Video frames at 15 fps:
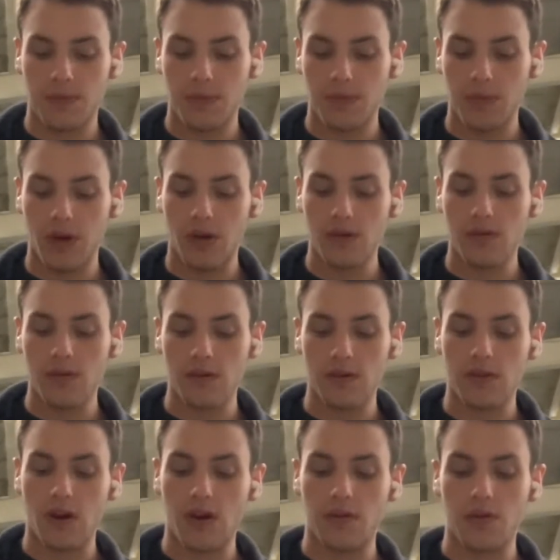Because of
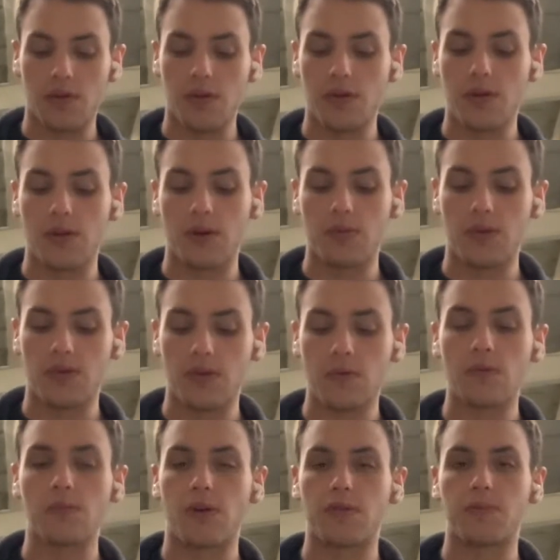this, I have concluded that
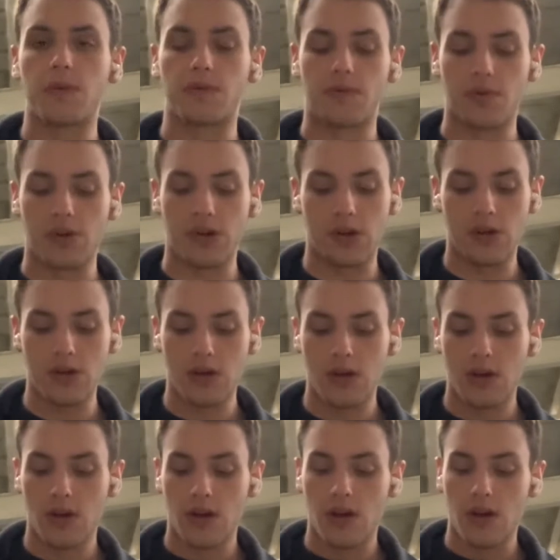museums must be free,
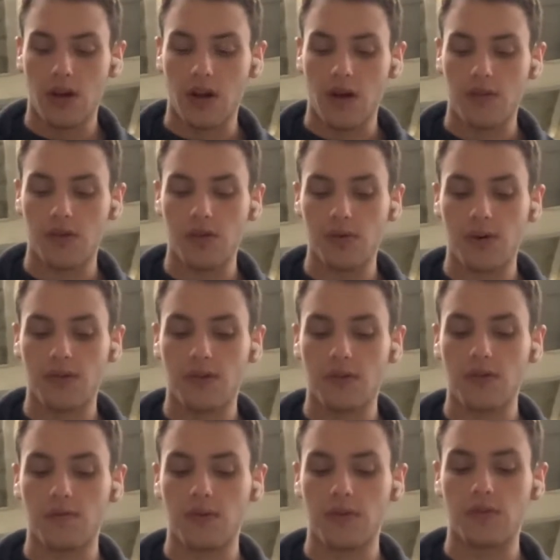and after doing
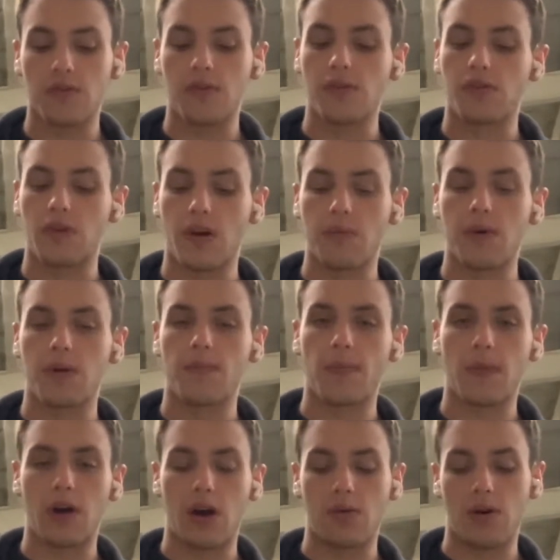extensive research on this topic,
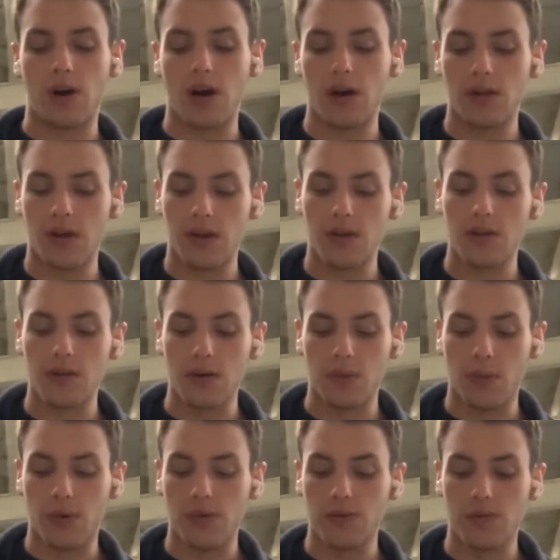I will highlight the
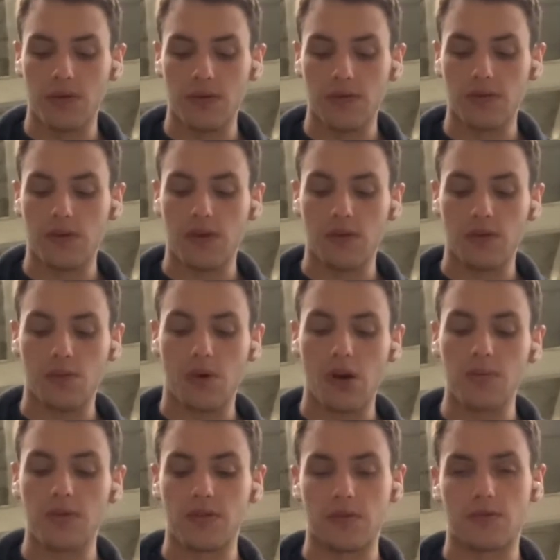important reasons as to why
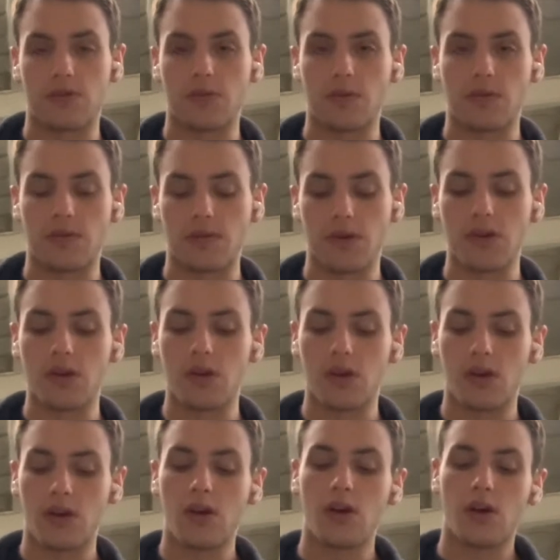museums should be free,
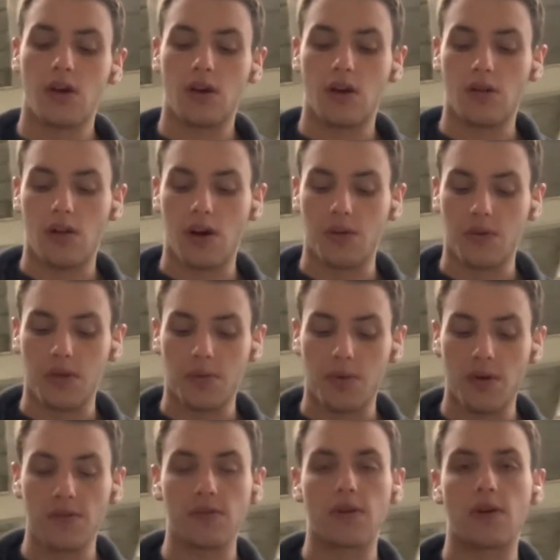along with the
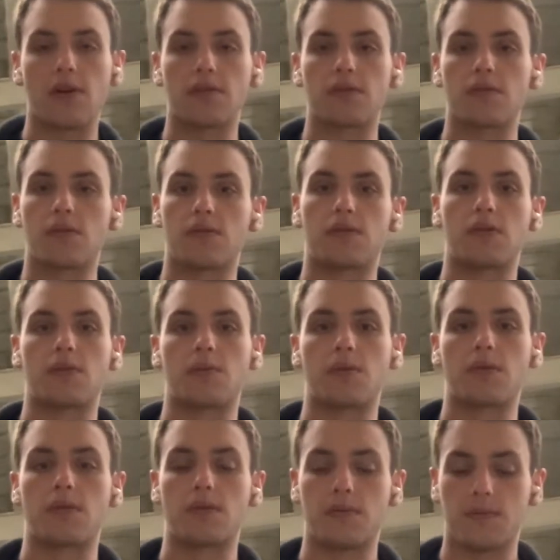pros and cons associated
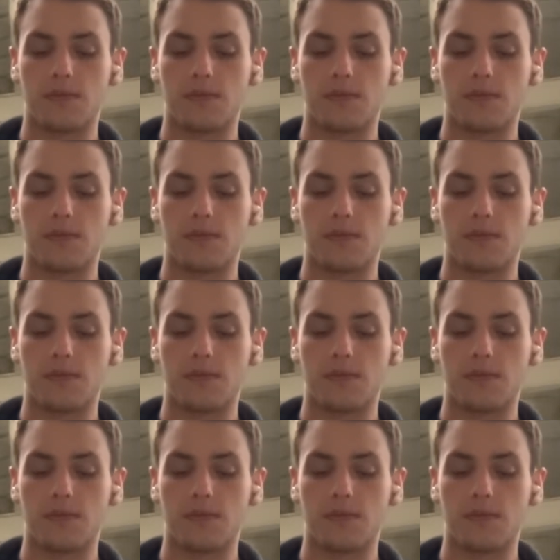with it.